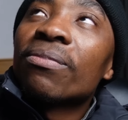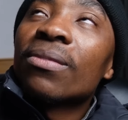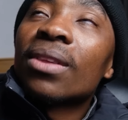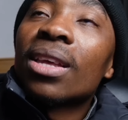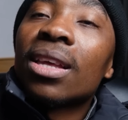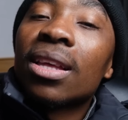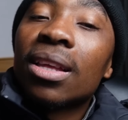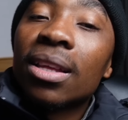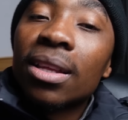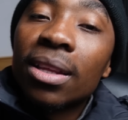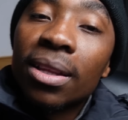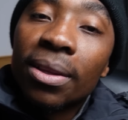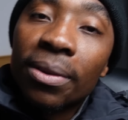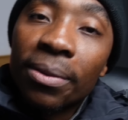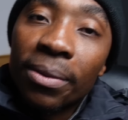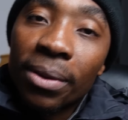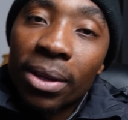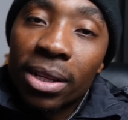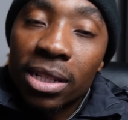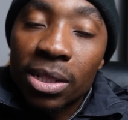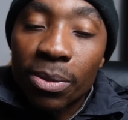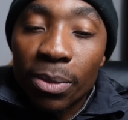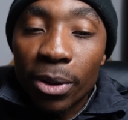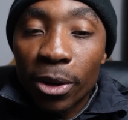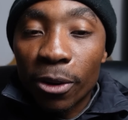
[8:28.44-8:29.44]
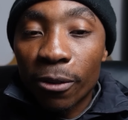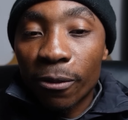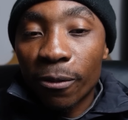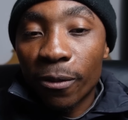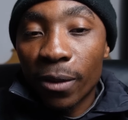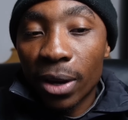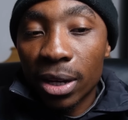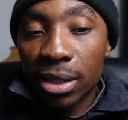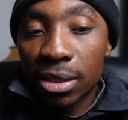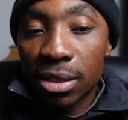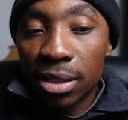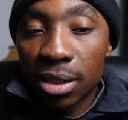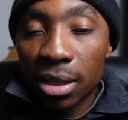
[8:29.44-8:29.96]
as a matter of
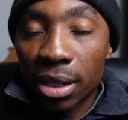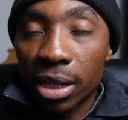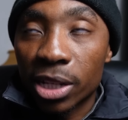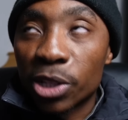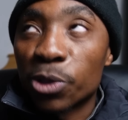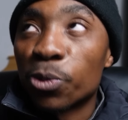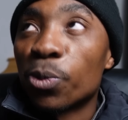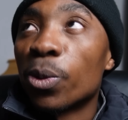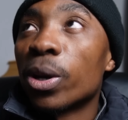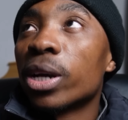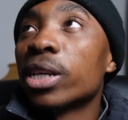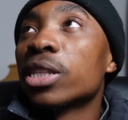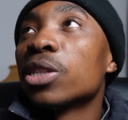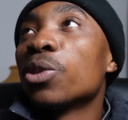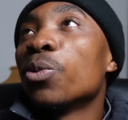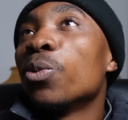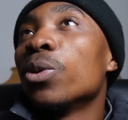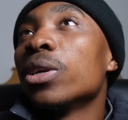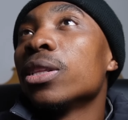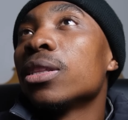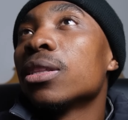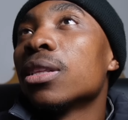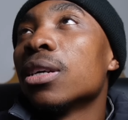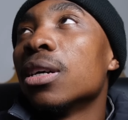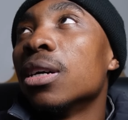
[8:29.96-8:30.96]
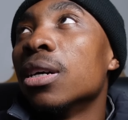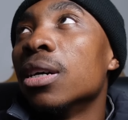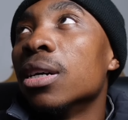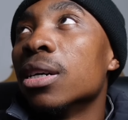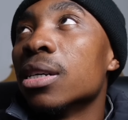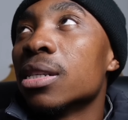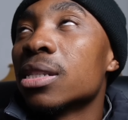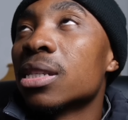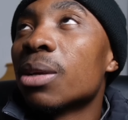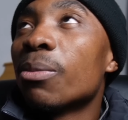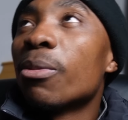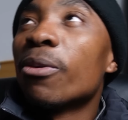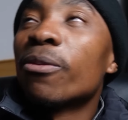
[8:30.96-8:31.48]
fact, he has worked with
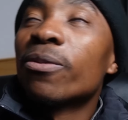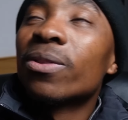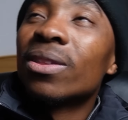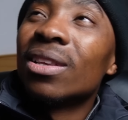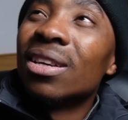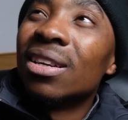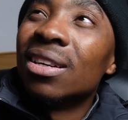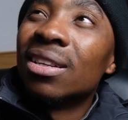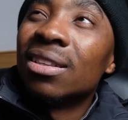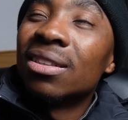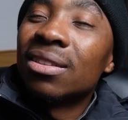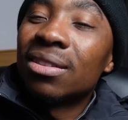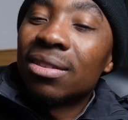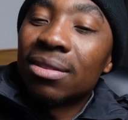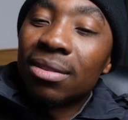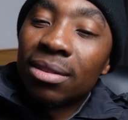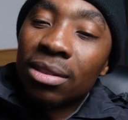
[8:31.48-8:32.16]
some of the